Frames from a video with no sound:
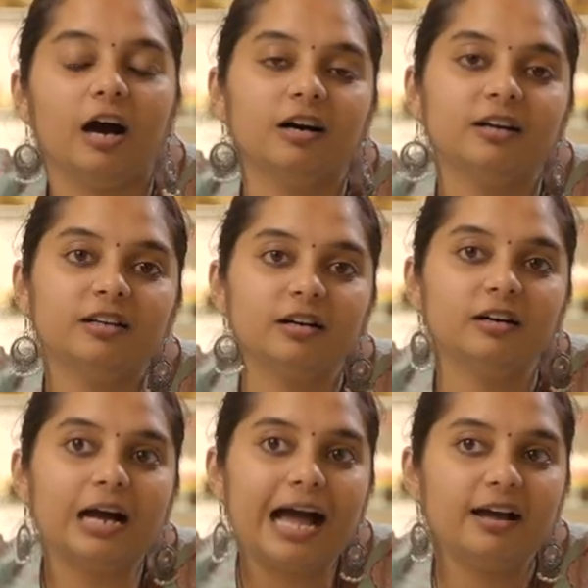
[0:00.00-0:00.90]

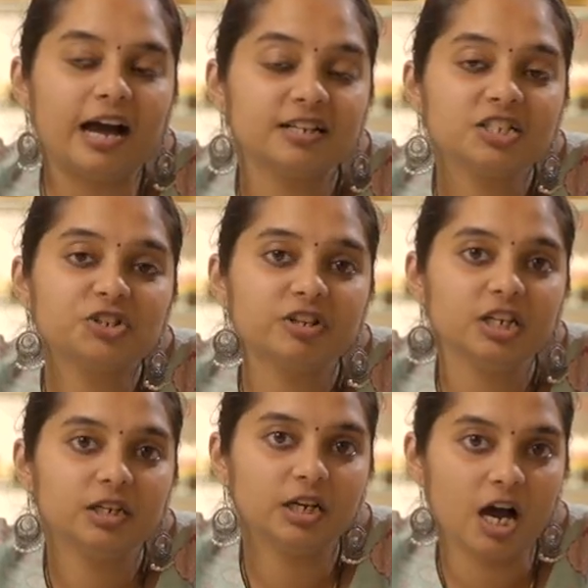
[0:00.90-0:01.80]
Our
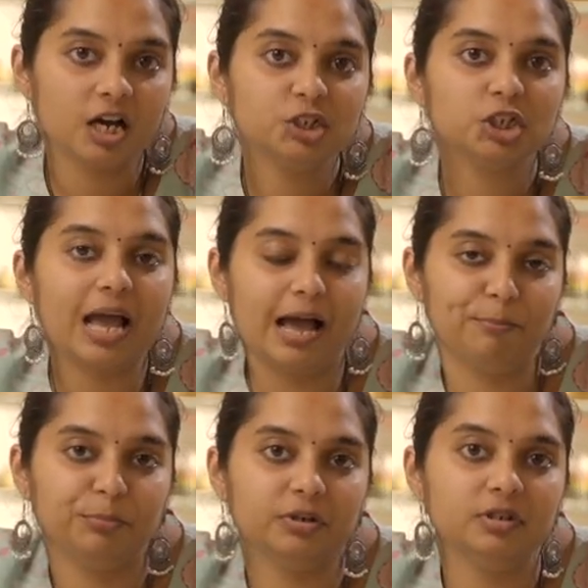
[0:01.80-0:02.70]
artisserie large
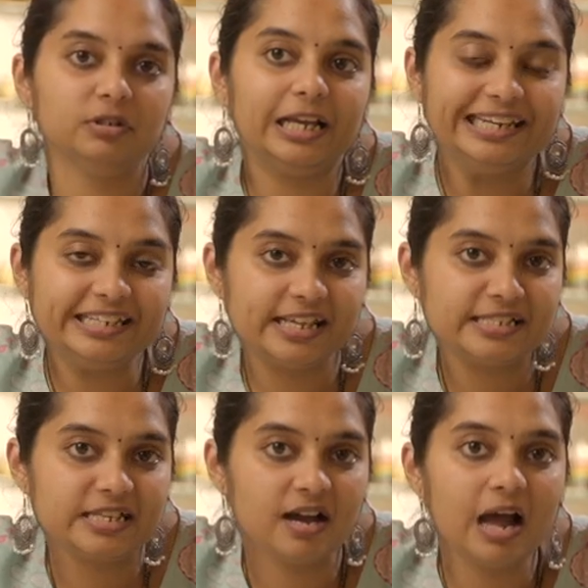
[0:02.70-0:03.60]
hamper,
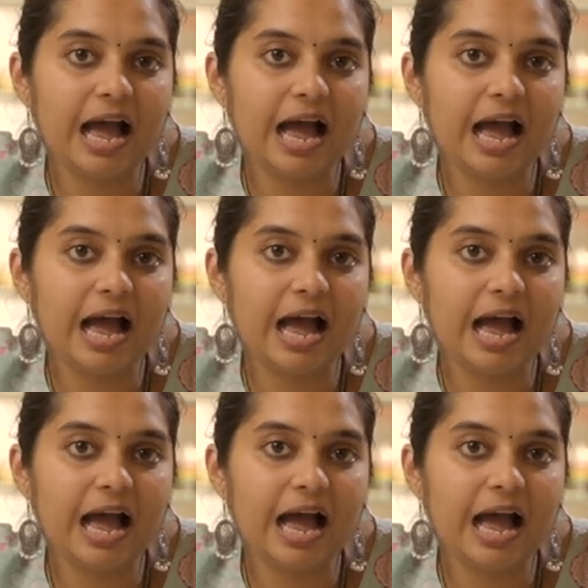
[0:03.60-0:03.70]
Eleganza,